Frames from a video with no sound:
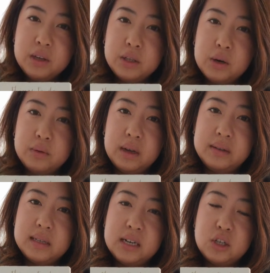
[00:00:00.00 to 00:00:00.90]
So
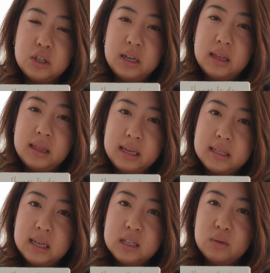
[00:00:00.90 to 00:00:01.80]
essentially,
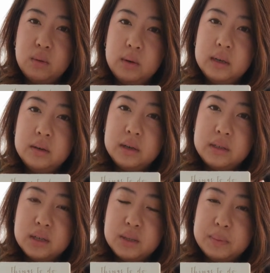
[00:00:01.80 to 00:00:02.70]
these things will
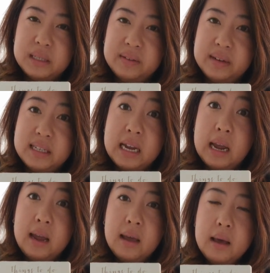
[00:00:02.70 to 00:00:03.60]
go to a specific
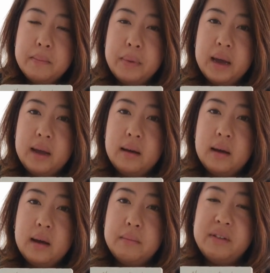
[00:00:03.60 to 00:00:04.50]
day, but
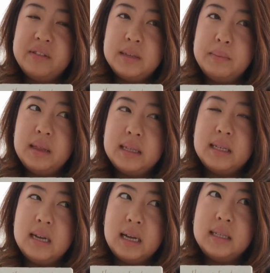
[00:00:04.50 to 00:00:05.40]
if it's something
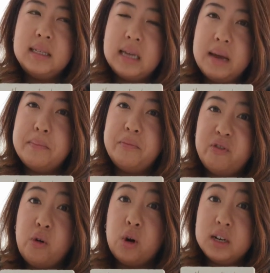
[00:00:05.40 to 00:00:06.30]
that's not set
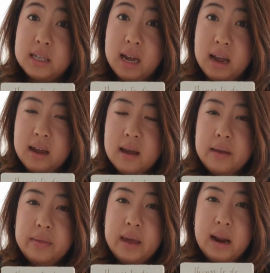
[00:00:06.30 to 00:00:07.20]
for a day,
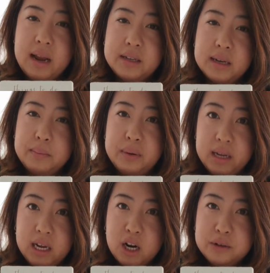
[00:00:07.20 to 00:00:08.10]
then I just kind of
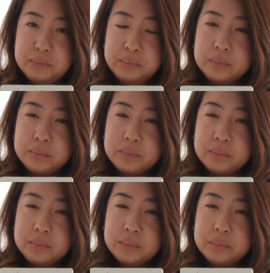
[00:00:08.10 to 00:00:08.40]
put it here.